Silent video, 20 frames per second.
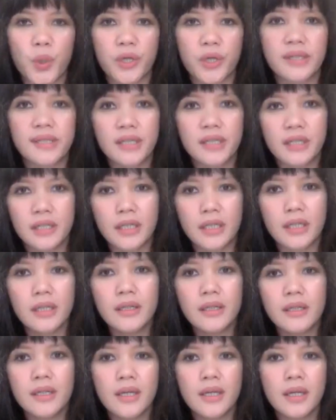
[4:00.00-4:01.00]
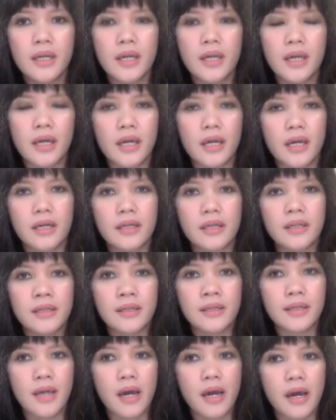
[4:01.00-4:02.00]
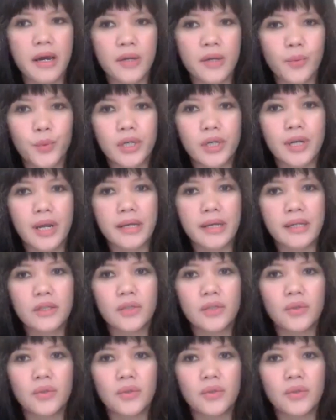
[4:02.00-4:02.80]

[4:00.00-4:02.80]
Sydney, and I would like